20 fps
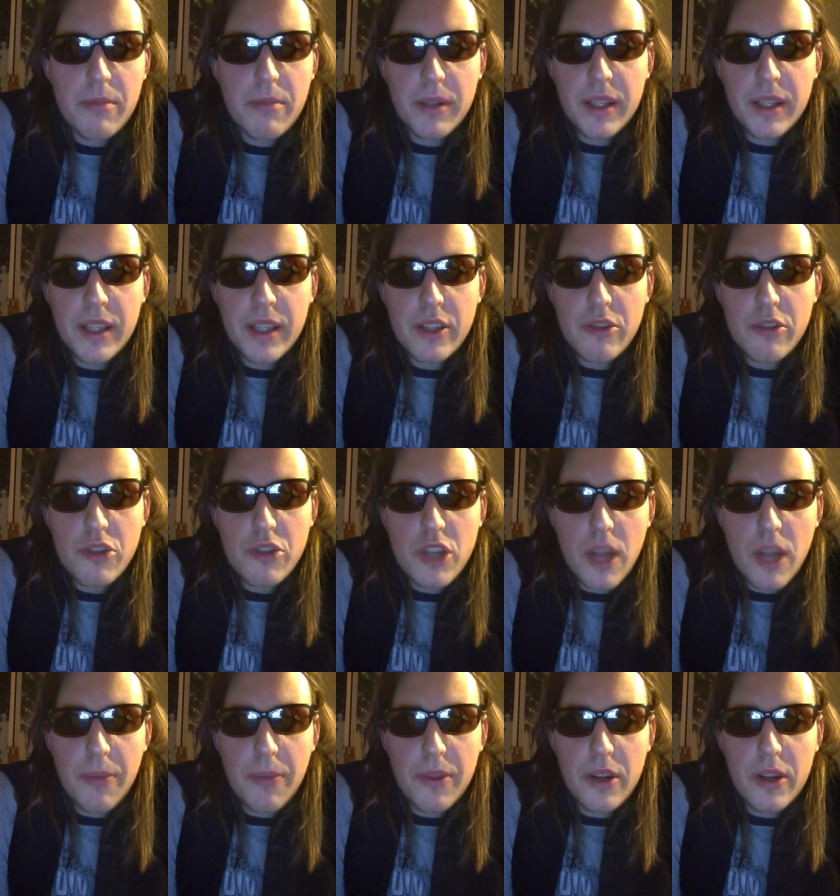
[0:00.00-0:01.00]
bringing you
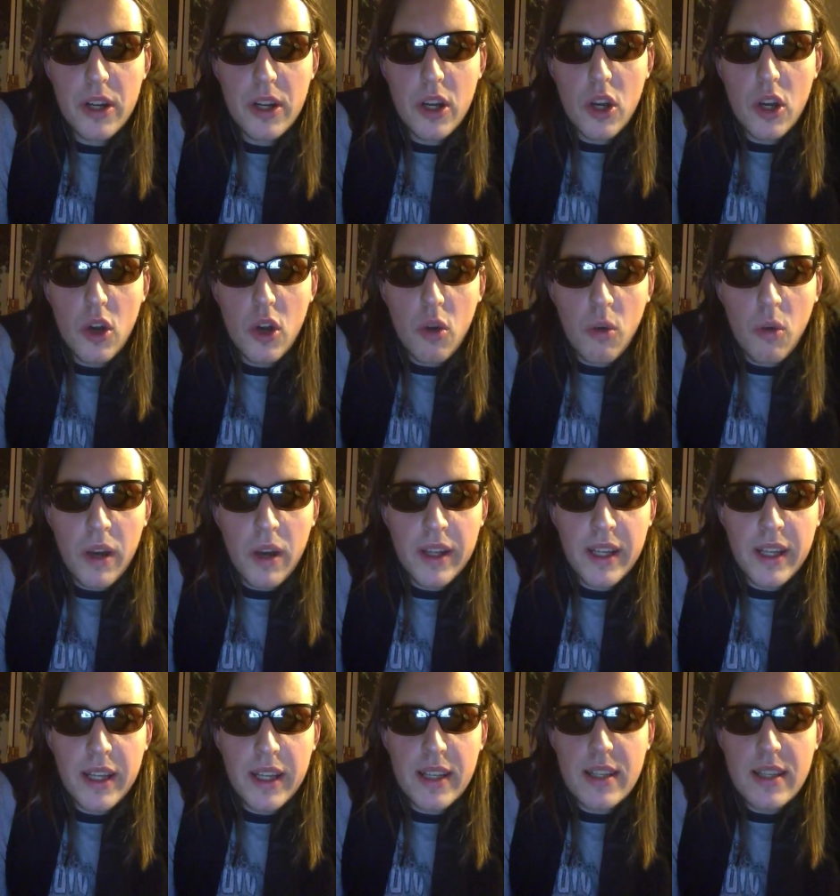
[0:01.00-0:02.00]
chapter
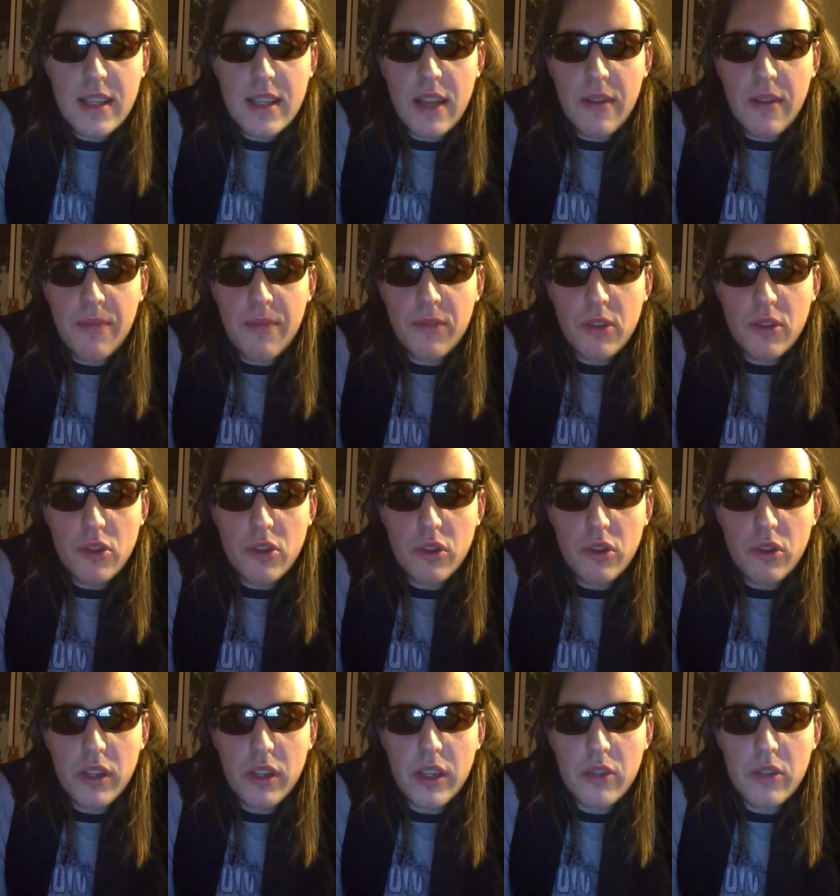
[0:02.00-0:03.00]
197,
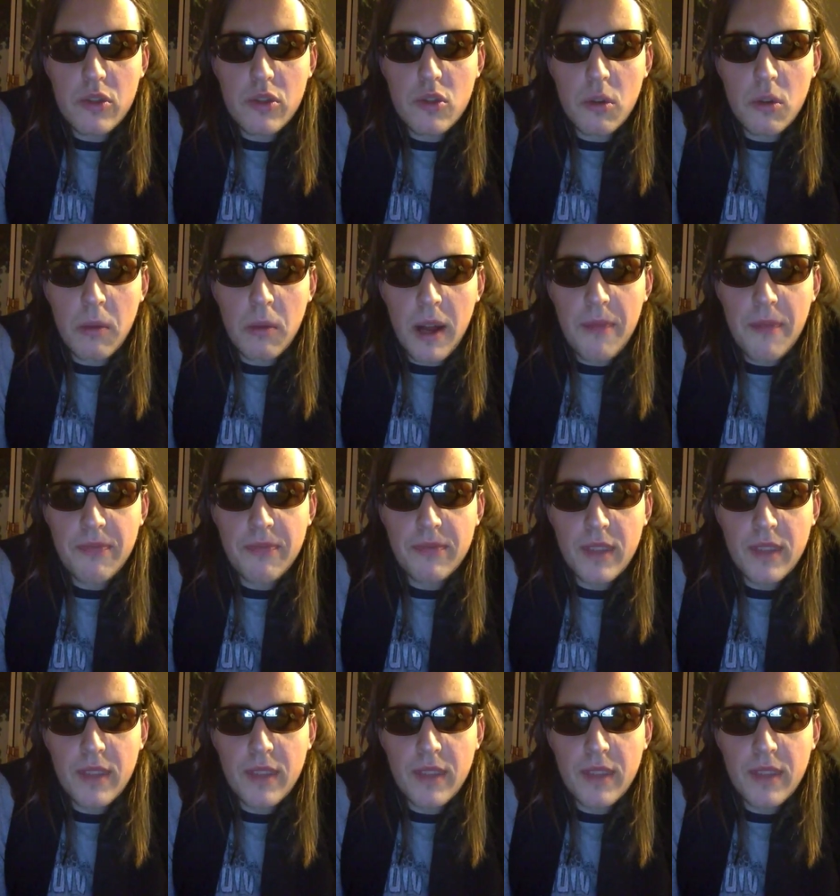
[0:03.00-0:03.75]
Shokugeki no Soma.